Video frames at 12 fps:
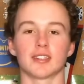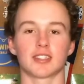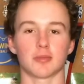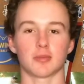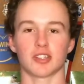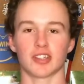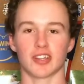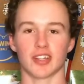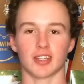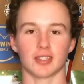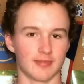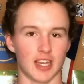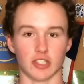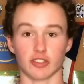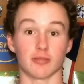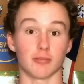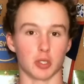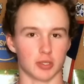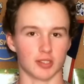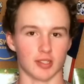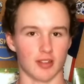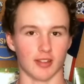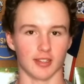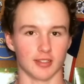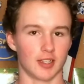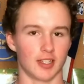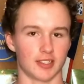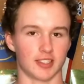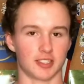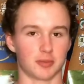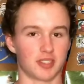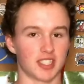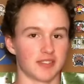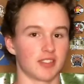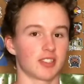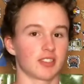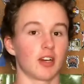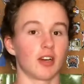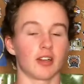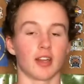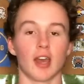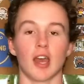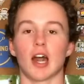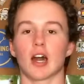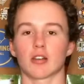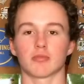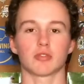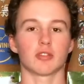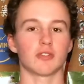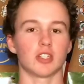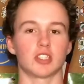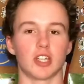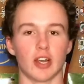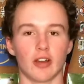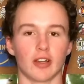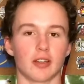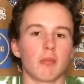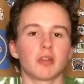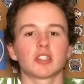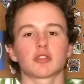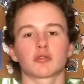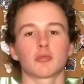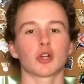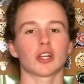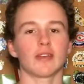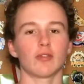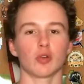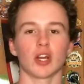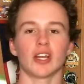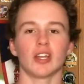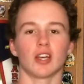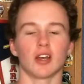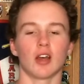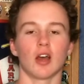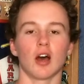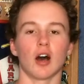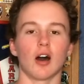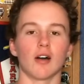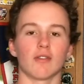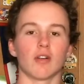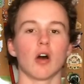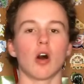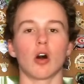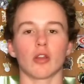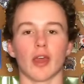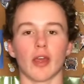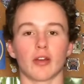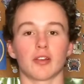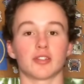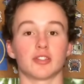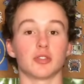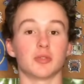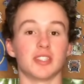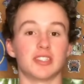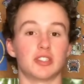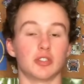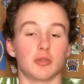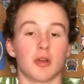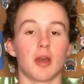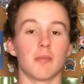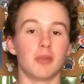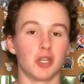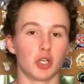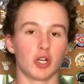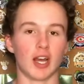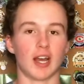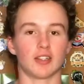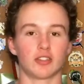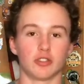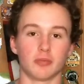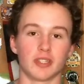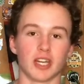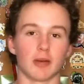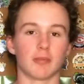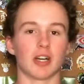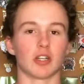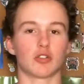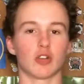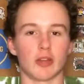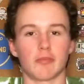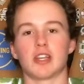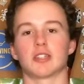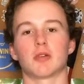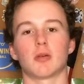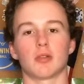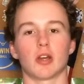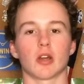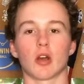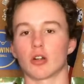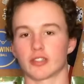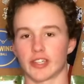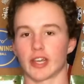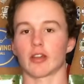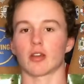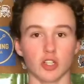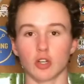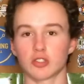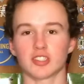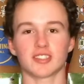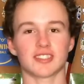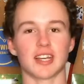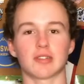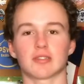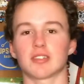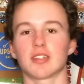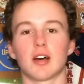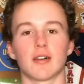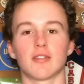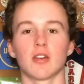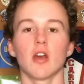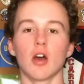some of the things, actually most of the things, like the specifics on how to improve in each area, but this was more to give you an idea of all the areas you need to be good at to become a great baseball player altogether. Coaches and scouts love